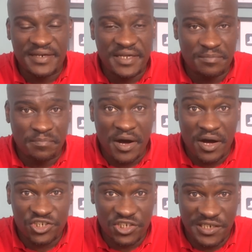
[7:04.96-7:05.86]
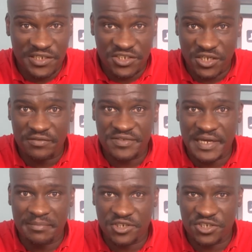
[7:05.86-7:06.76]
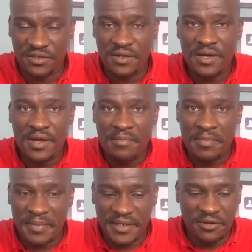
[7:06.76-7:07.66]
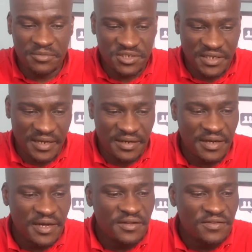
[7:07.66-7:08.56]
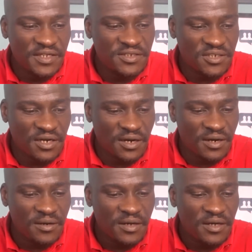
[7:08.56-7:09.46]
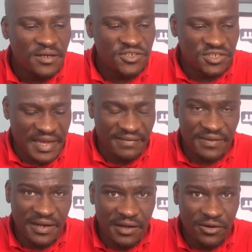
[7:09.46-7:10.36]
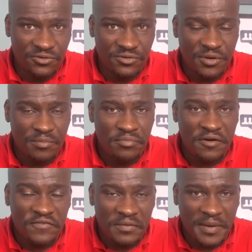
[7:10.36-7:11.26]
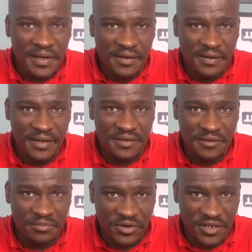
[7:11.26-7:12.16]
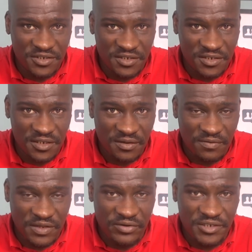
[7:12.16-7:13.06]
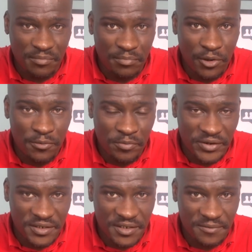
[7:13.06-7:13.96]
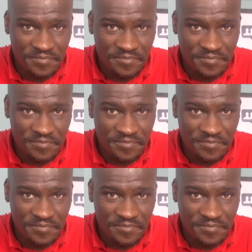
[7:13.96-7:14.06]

and it partially serves that mission, but make no mistake, these are standalone profit-making enterprises. There is a blueprint